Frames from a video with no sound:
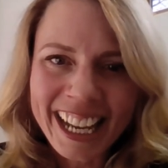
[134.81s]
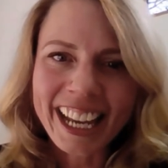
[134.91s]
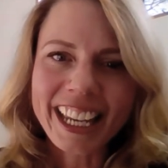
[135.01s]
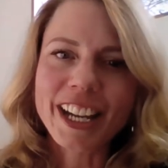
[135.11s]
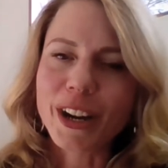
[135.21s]

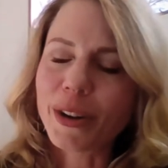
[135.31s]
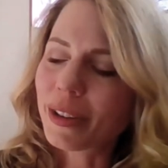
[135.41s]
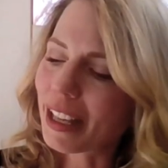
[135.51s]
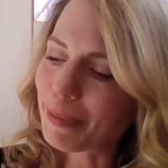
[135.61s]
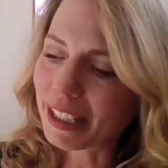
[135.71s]
You
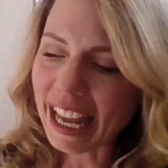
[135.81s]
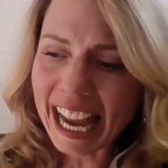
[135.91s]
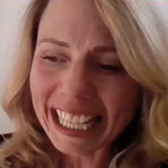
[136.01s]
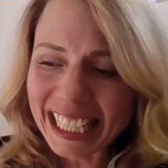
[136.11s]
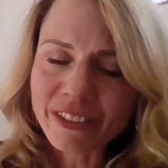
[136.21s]
know, I mean,
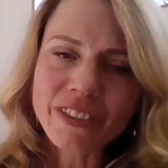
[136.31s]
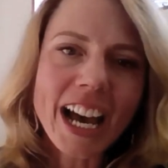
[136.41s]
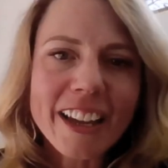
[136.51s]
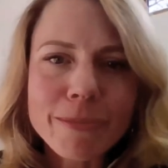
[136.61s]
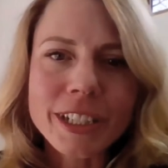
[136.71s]

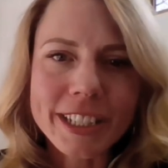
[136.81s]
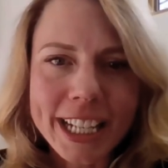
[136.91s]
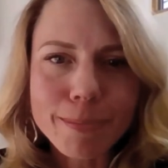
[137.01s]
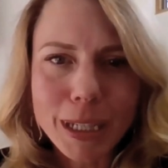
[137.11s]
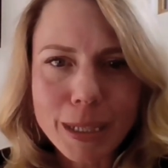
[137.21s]

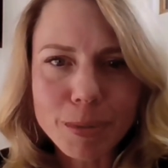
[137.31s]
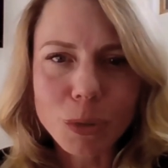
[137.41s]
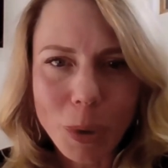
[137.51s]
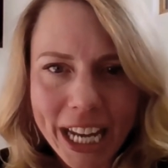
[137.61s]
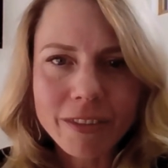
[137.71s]
85% of people
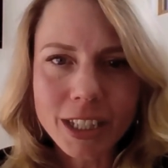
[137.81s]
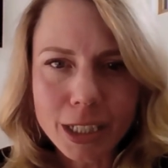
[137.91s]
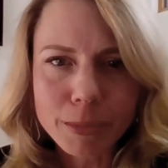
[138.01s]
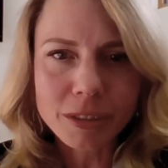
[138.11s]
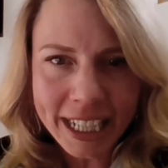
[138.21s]
waive their
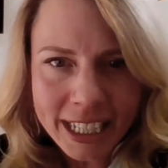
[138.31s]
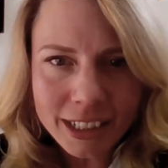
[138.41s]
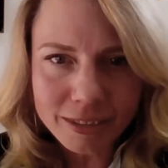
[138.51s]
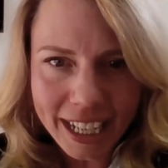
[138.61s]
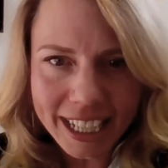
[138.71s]
Miranda
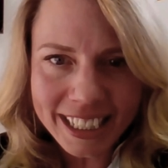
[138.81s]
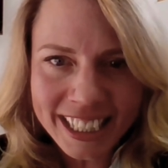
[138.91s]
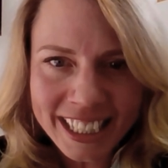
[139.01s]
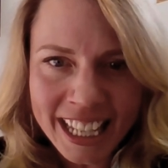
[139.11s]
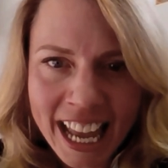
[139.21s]

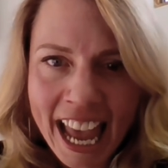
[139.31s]
rights.